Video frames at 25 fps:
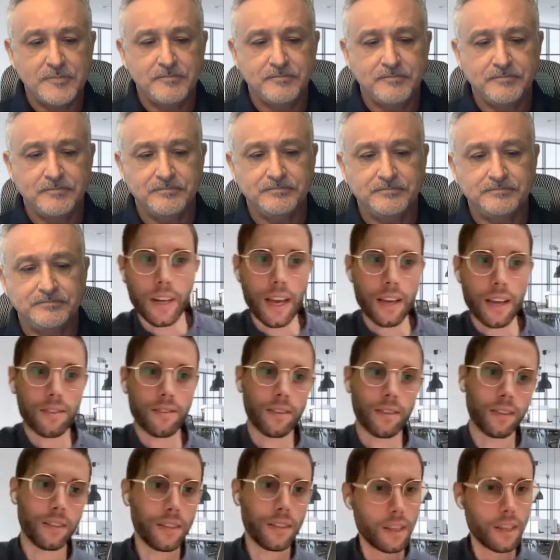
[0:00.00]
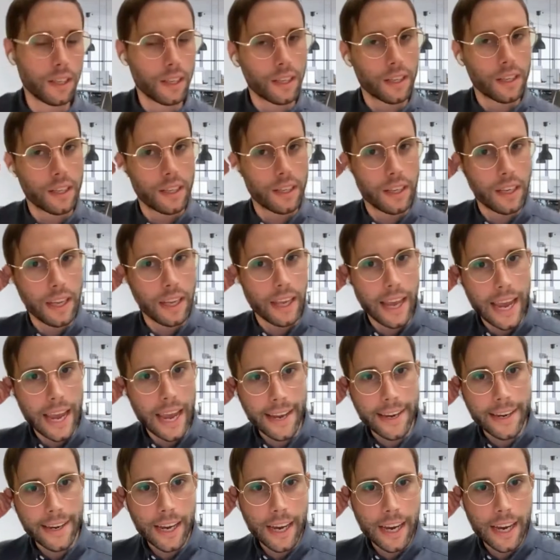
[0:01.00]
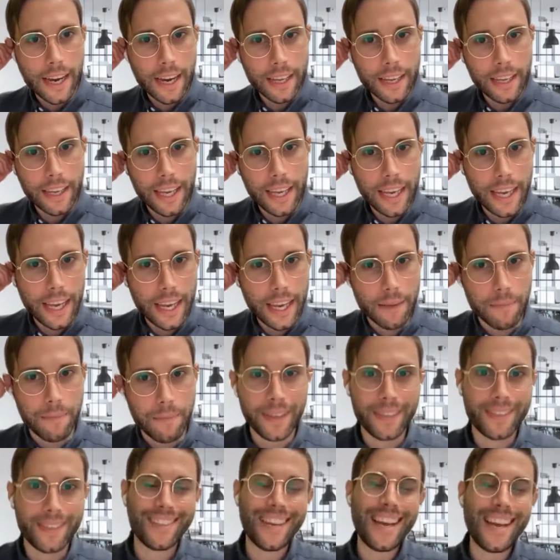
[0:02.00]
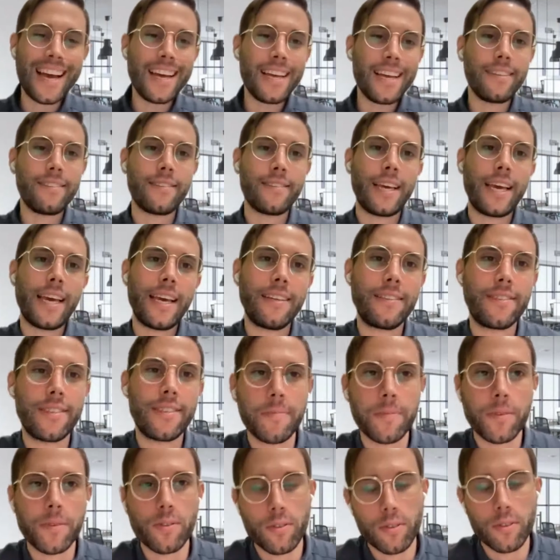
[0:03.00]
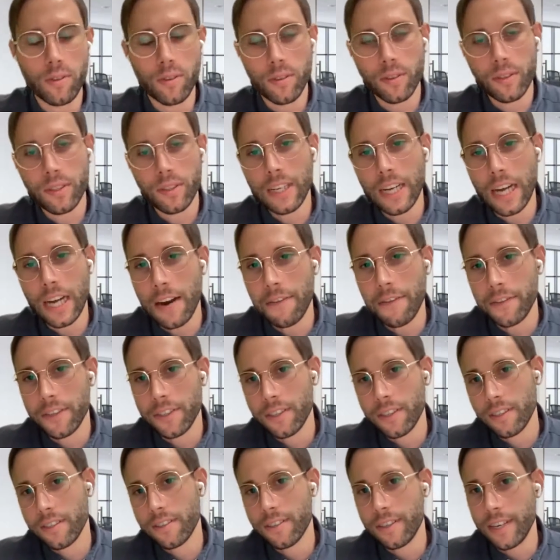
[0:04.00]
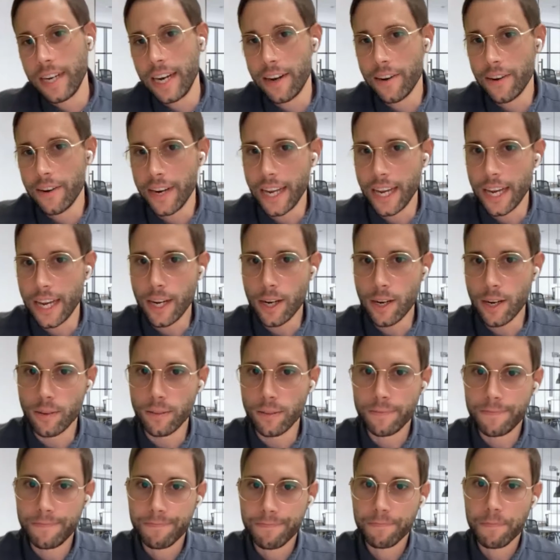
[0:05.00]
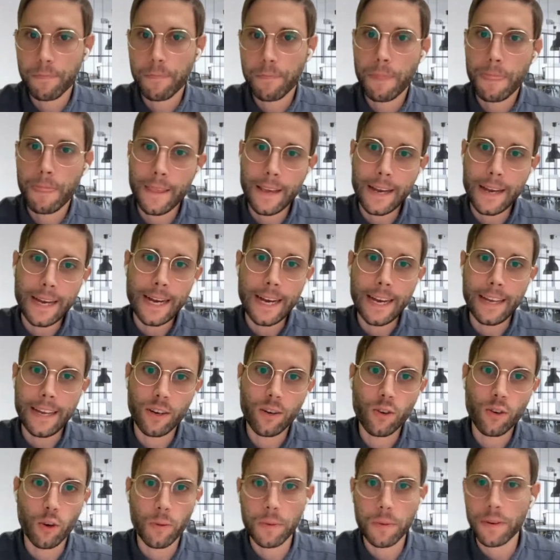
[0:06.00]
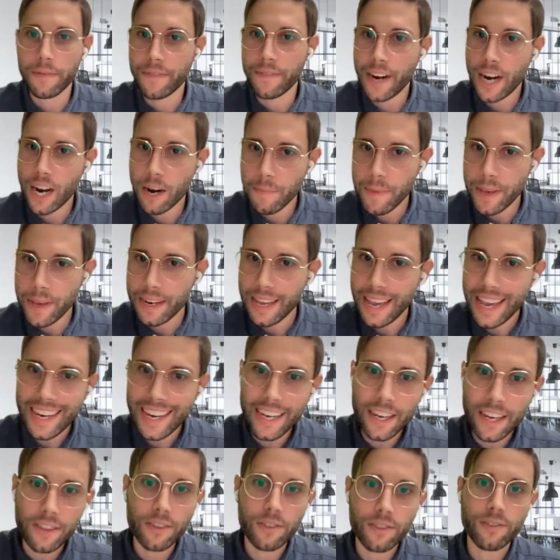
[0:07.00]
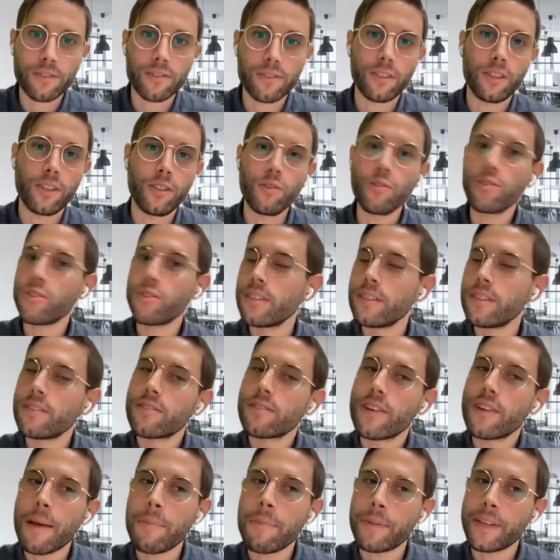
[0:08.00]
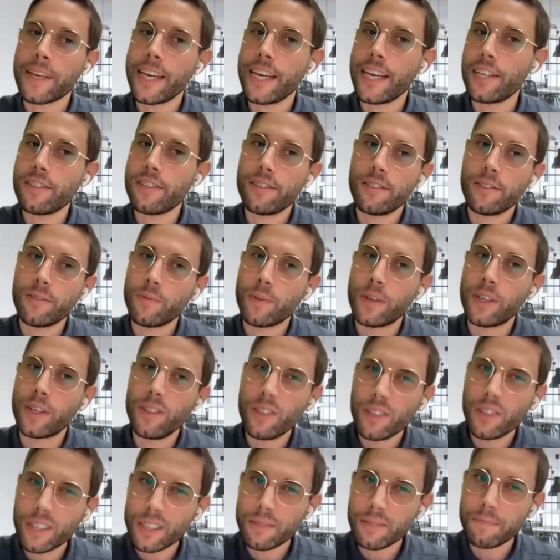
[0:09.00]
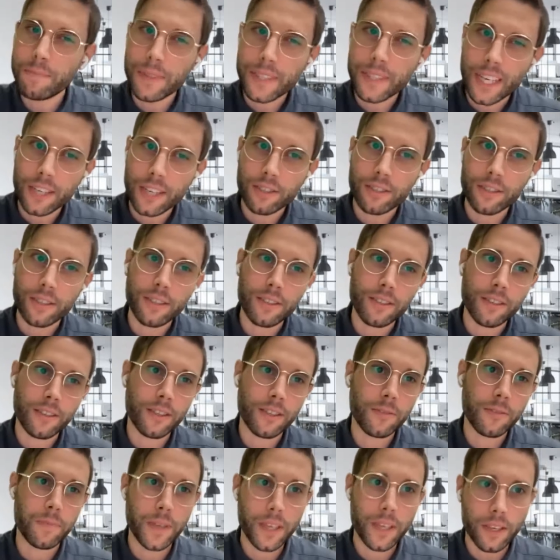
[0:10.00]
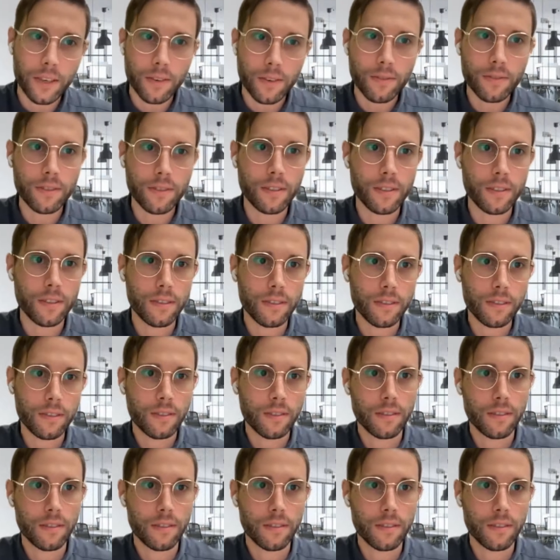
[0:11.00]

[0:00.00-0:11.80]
Excellent, excellent. And Ian, besides a typical conferencing scenario in a corporate environment, any other solutions or applications where you could potentially see this being used?